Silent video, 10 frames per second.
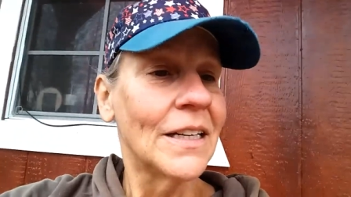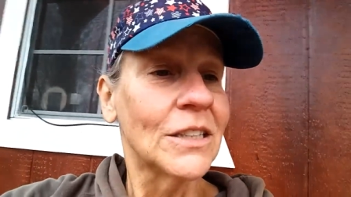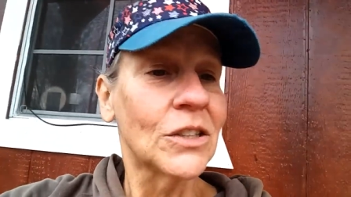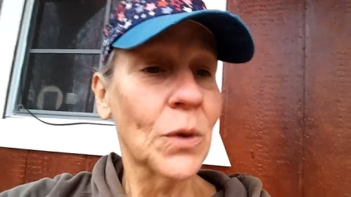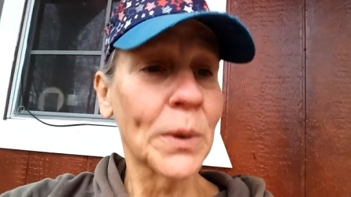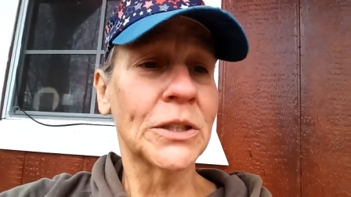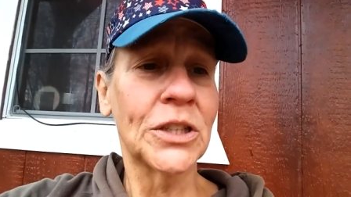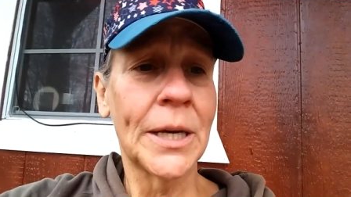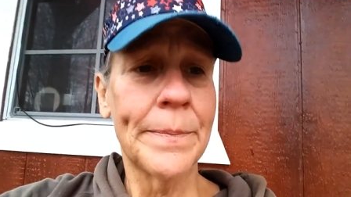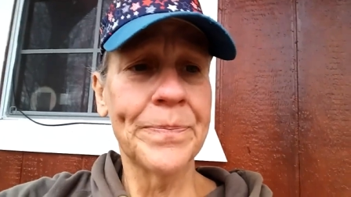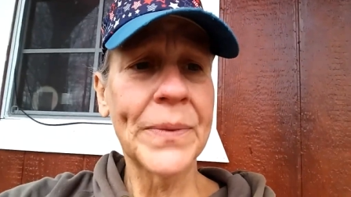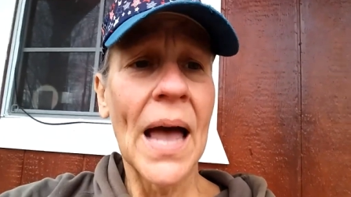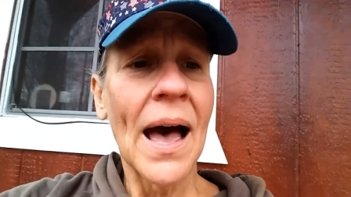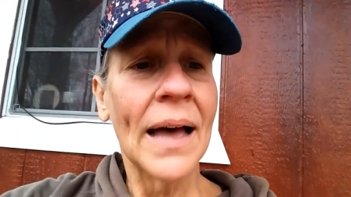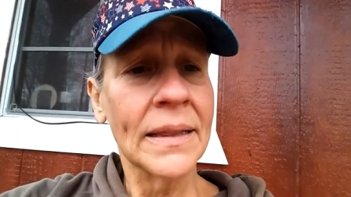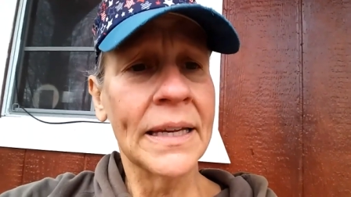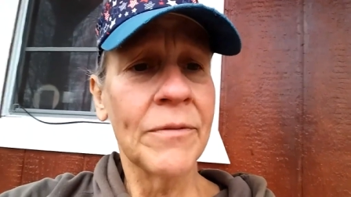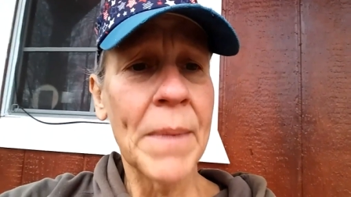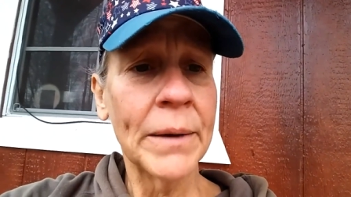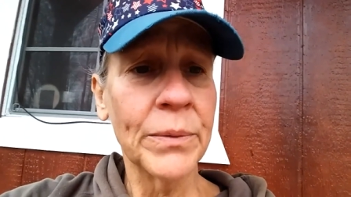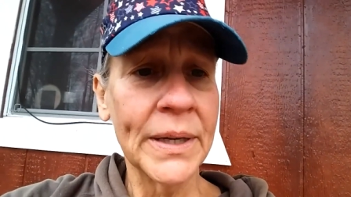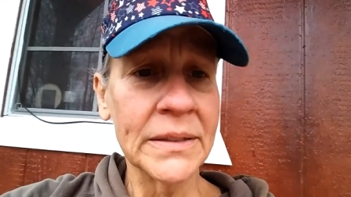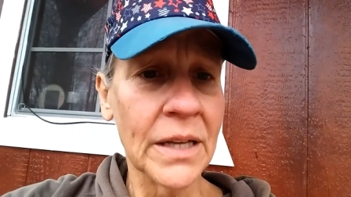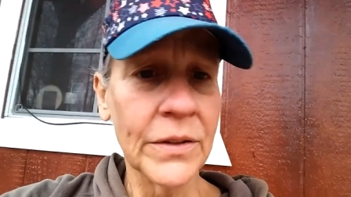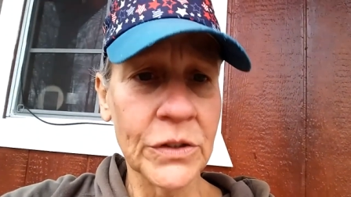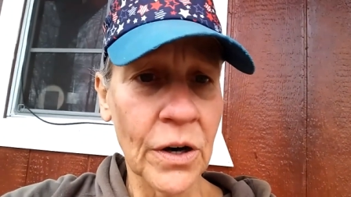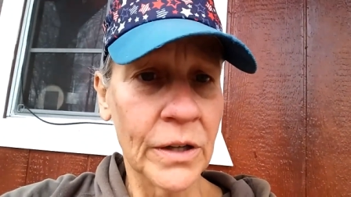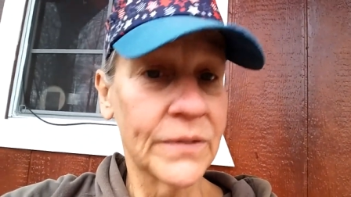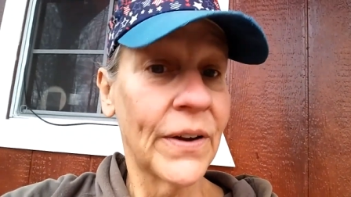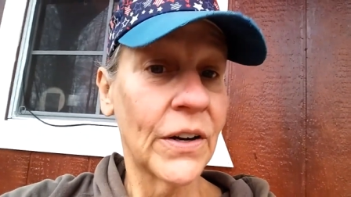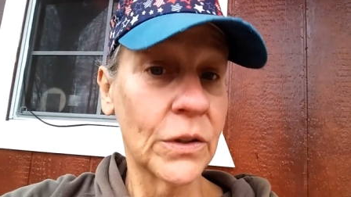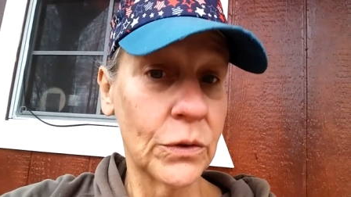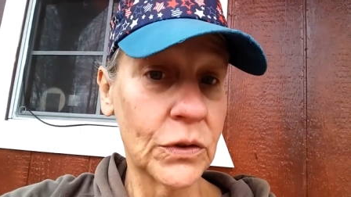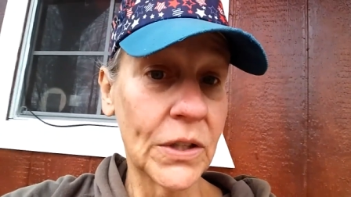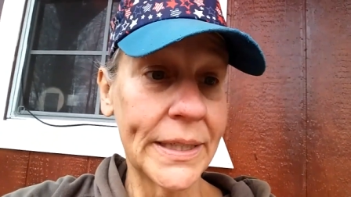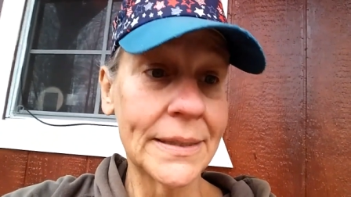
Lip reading: Storage tip. I leave my rings on the jars very loosely.